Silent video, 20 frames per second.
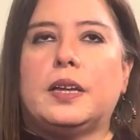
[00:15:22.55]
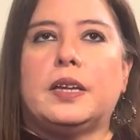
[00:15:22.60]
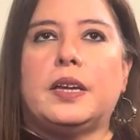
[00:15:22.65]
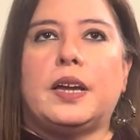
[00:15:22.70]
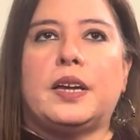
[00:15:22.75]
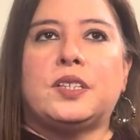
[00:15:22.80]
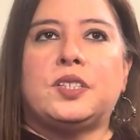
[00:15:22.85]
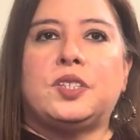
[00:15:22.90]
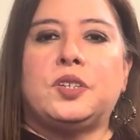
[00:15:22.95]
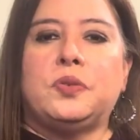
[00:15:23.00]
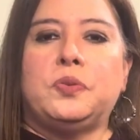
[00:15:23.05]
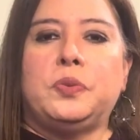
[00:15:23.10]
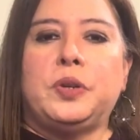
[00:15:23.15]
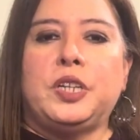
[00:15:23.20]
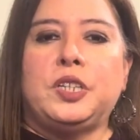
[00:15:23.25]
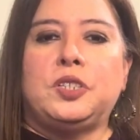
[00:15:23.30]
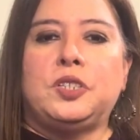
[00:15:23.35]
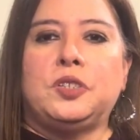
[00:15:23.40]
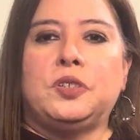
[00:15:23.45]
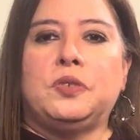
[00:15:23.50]
Yeah, so
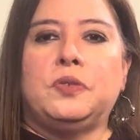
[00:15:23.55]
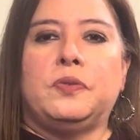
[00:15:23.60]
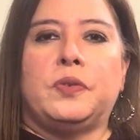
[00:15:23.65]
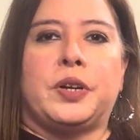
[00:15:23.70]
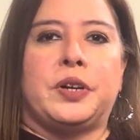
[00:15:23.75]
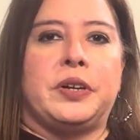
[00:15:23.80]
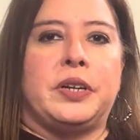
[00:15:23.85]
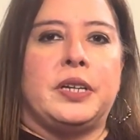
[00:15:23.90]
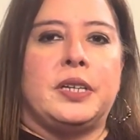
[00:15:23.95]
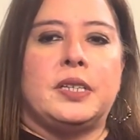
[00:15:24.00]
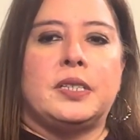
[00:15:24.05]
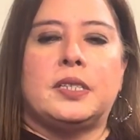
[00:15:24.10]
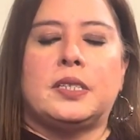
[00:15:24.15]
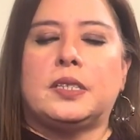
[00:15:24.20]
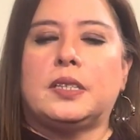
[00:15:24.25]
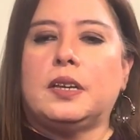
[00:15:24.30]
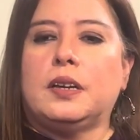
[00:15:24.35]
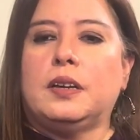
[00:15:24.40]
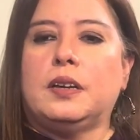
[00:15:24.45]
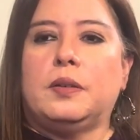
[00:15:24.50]
we do
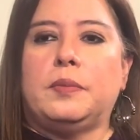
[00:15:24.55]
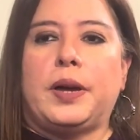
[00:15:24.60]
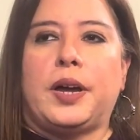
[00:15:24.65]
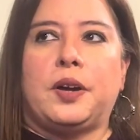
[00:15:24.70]
various um,